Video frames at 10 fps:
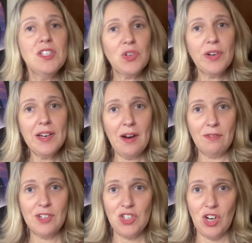story,
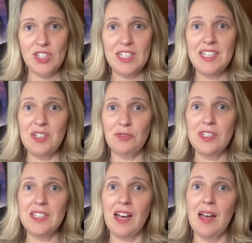however, starts at a different
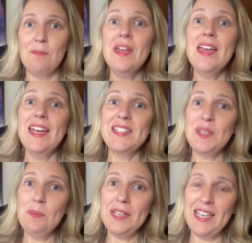time. It's the
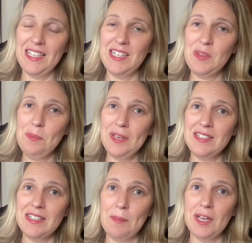beginning of the
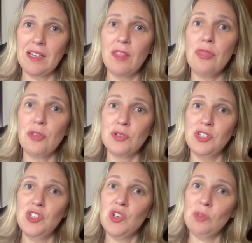pandemic, and
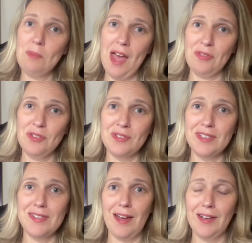13-year-old Matthew is
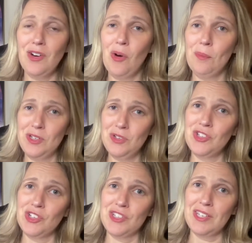stuck at home in New
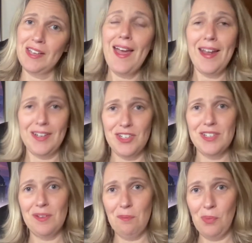Jersey,
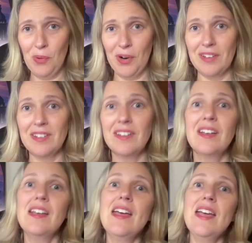anxious and bored.
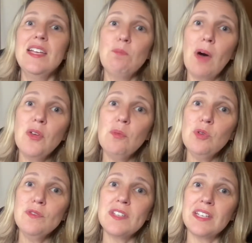His mother
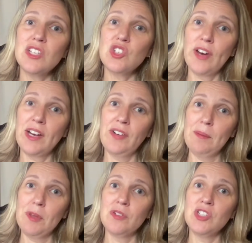moves in his
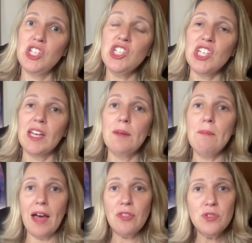great-grandmother, Gigi, and
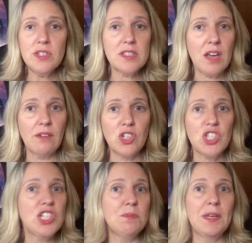Matthew discovers
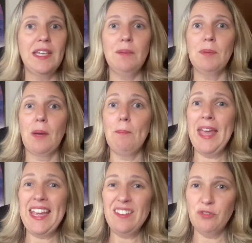she's been keeping a
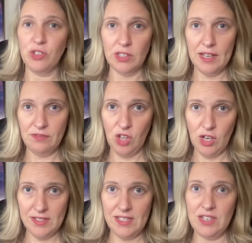painful lifelong
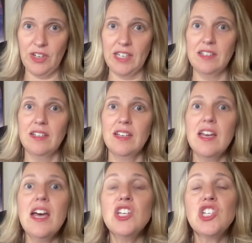secret.
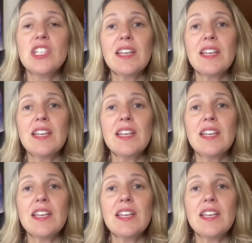Just